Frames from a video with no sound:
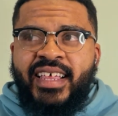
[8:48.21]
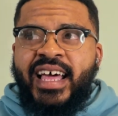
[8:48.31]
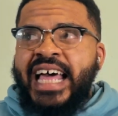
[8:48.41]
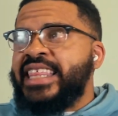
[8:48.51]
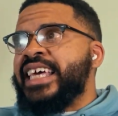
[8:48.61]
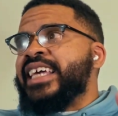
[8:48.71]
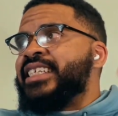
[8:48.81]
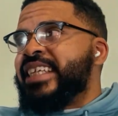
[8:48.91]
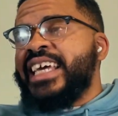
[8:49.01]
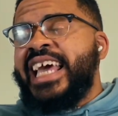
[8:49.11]
I think it's
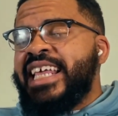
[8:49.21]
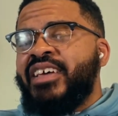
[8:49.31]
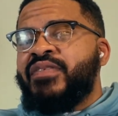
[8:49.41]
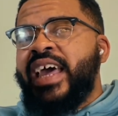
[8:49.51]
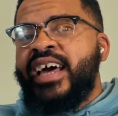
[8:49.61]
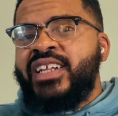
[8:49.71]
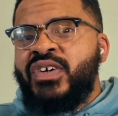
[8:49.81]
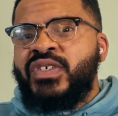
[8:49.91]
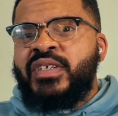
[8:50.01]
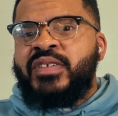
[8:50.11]
the end of that
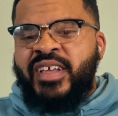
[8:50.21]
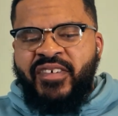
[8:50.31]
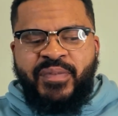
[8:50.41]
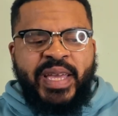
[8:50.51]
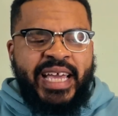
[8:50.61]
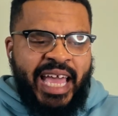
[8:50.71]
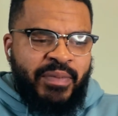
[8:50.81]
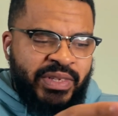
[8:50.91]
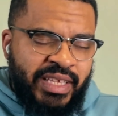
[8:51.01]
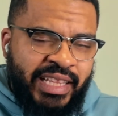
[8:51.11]
illusion of being able
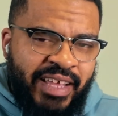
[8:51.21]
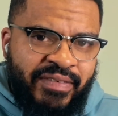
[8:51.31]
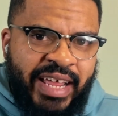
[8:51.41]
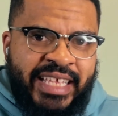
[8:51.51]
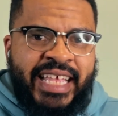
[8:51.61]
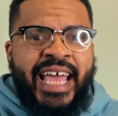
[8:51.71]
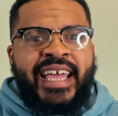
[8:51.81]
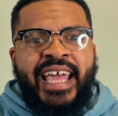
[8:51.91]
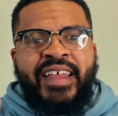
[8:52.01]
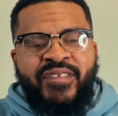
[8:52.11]
to live like that
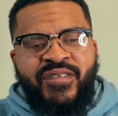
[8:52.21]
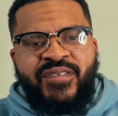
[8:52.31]
and